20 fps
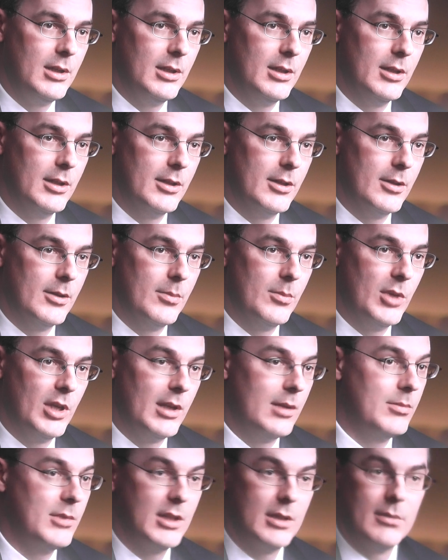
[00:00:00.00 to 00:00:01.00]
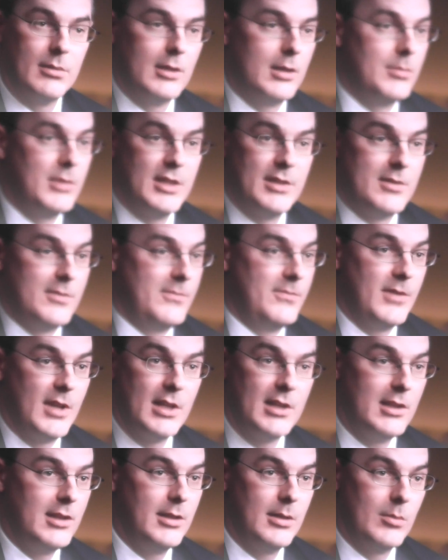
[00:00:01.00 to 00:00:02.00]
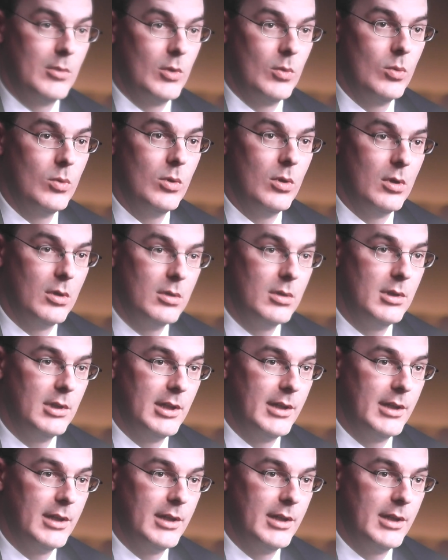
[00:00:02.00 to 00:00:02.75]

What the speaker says: And I'm not defending him at all.